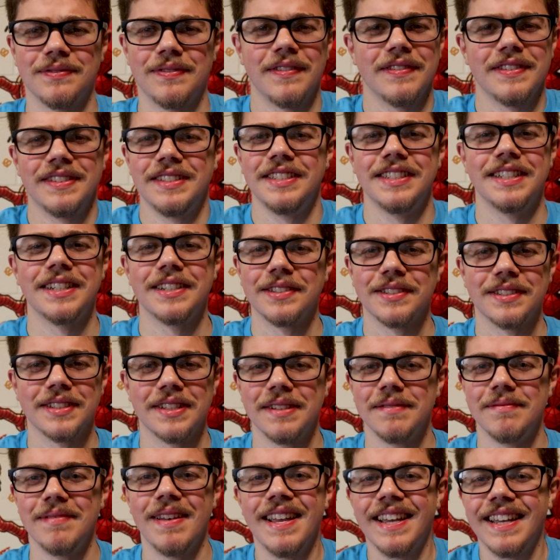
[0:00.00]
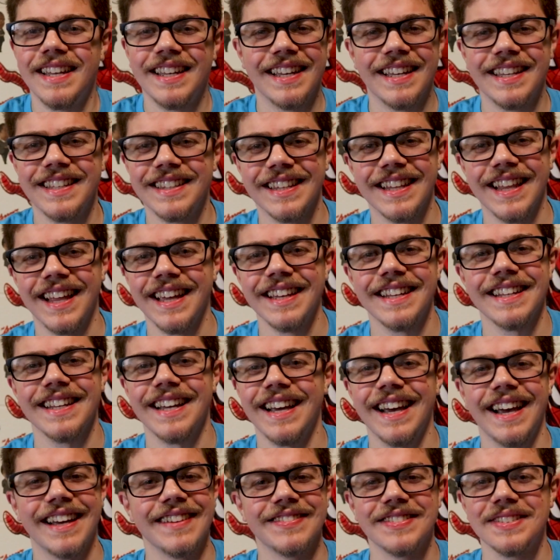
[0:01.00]
15 years in the making. Like,
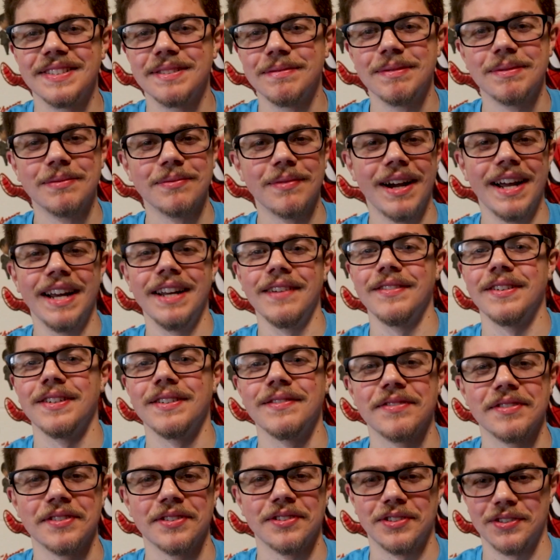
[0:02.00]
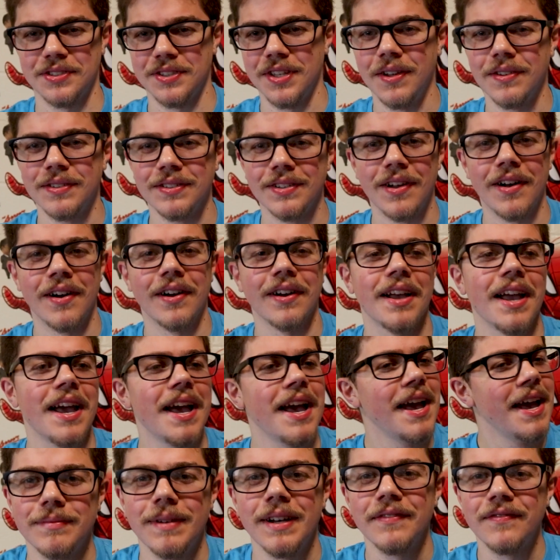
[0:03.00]
I've just been waiting for it for so long.
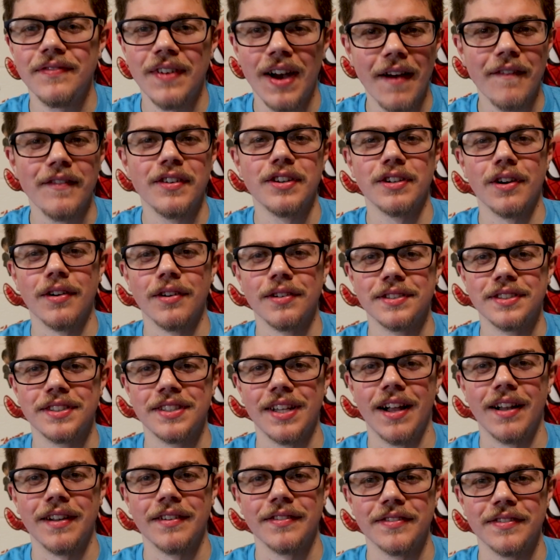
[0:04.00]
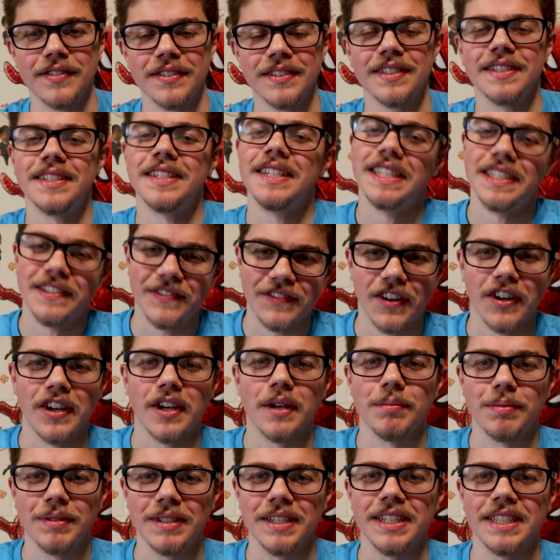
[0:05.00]
My 5-year-old self is
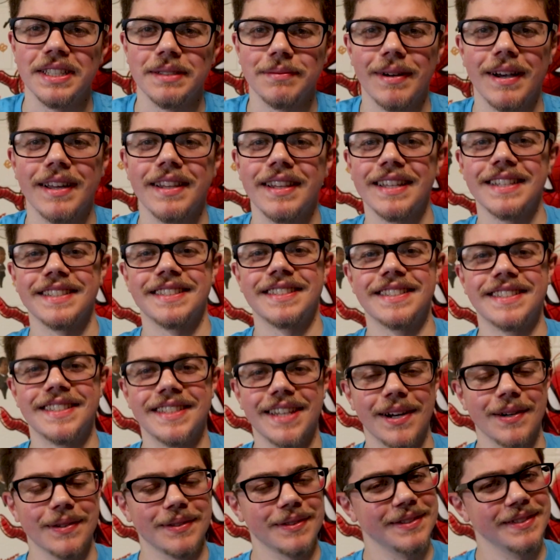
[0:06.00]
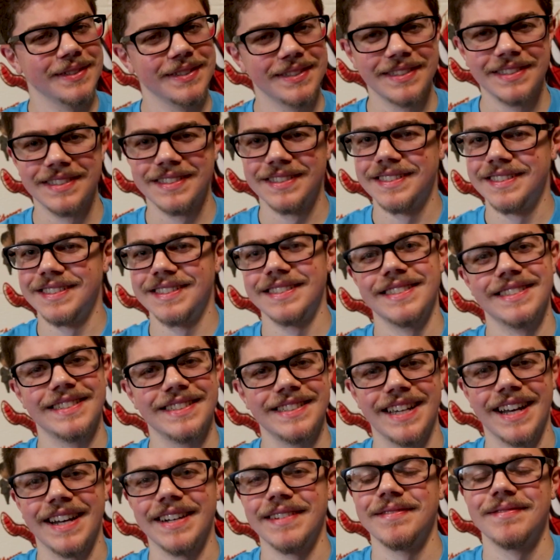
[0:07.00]
very pleased by this, so,
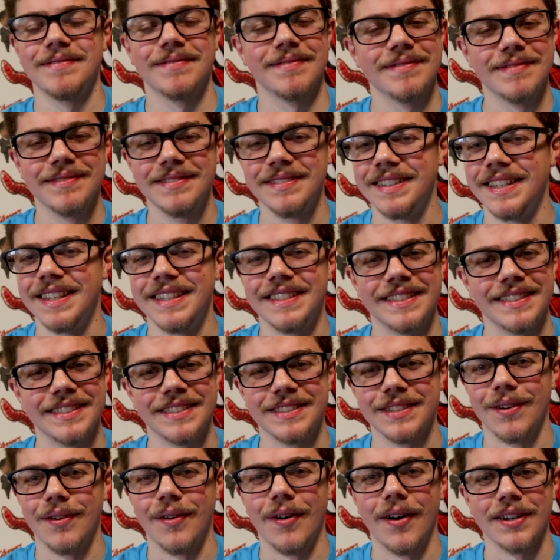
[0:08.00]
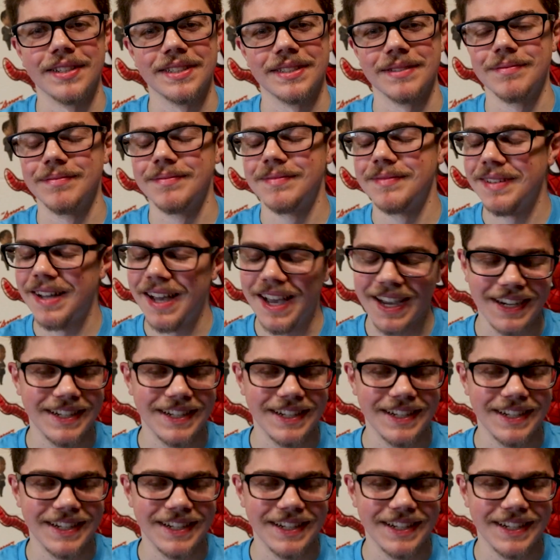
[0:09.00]
yeah. This is so awesome. I